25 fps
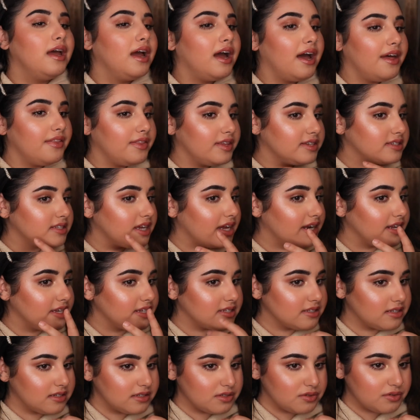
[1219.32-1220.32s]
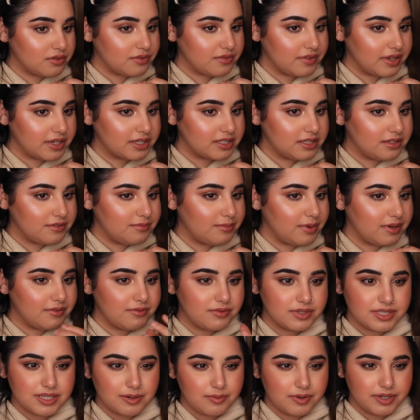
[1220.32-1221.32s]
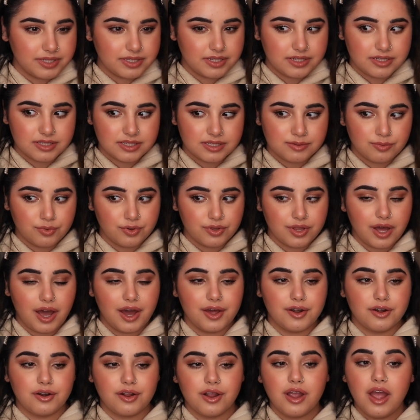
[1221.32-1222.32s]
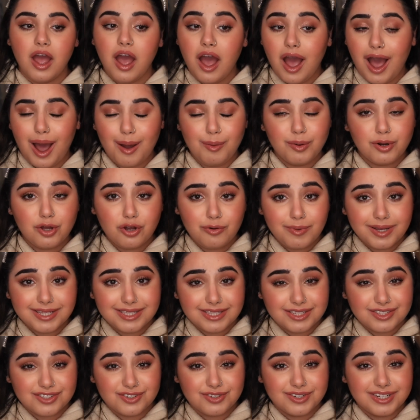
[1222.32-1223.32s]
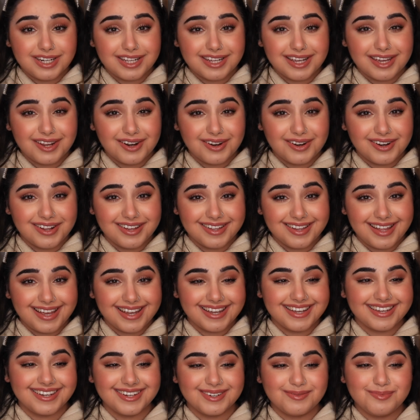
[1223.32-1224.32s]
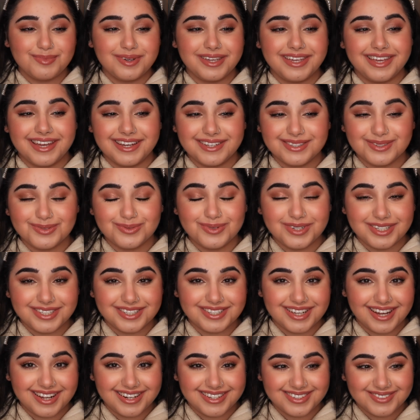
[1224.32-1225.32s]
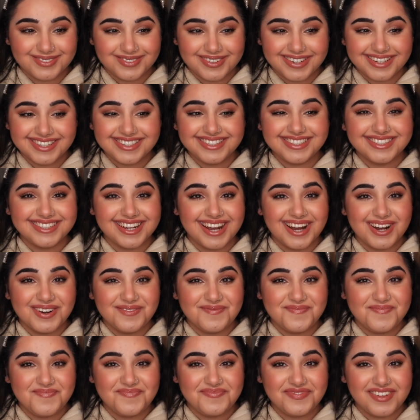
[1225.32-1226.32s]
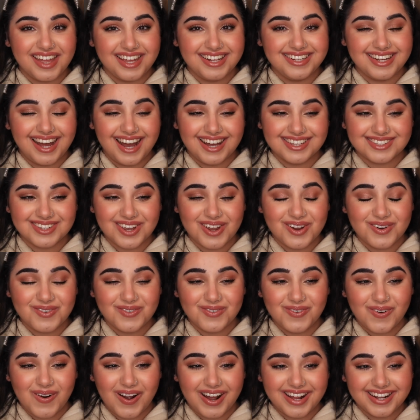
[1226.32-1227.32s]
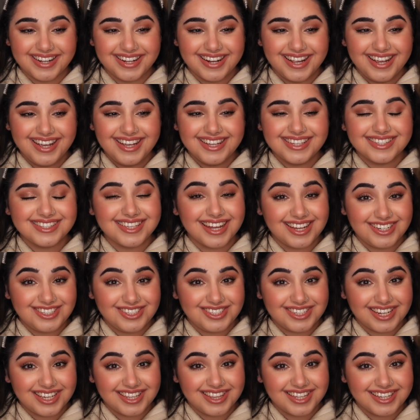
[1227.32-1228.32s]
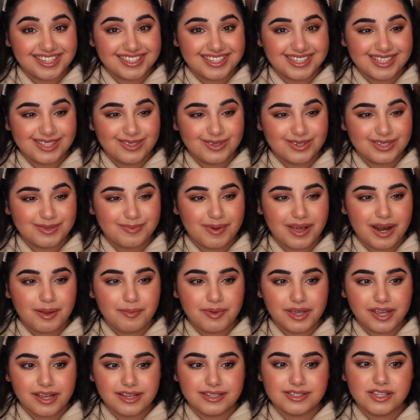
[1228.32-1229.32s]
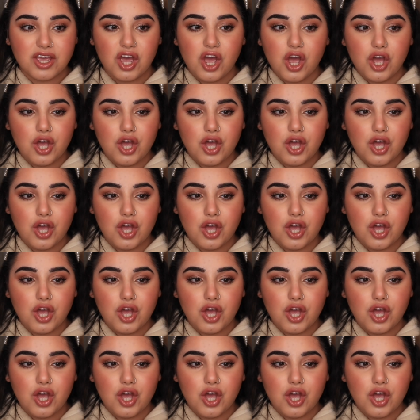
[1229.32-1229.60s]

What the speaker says: And this side isn't as reflective. But for some reason, it's smoother. I don't know. I'm going to call my sister in and get her to, like, guess which side is which, and ask her what side she thinks is looks better, because